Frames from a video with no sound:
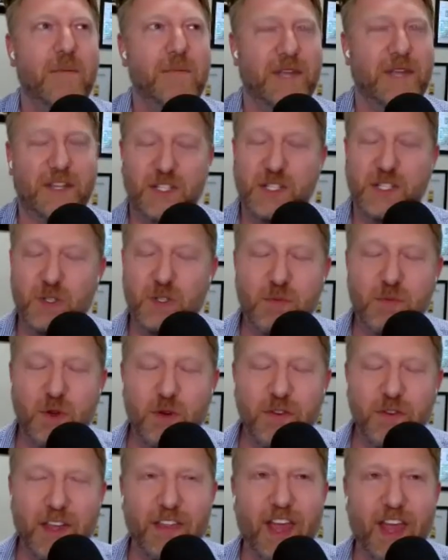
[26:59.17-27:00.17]
because she was
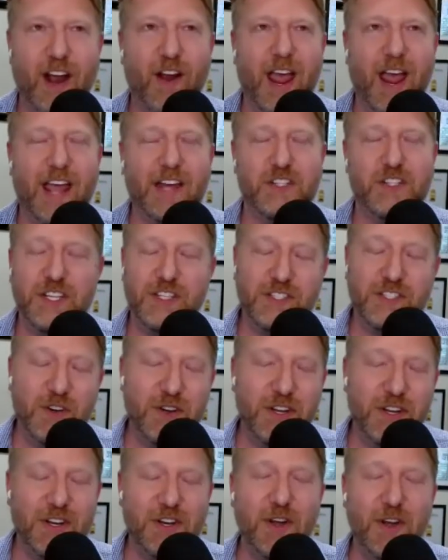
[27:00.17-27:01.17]
moving there and she
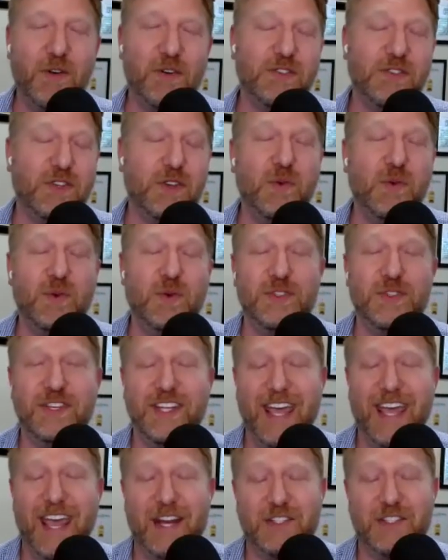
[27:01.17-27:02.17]
started to notice who was
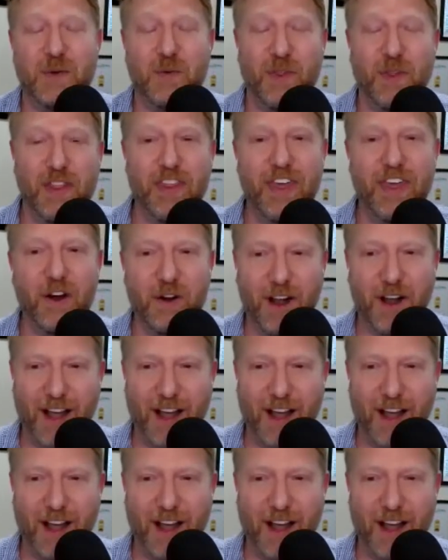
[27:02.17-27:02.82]
engaging with their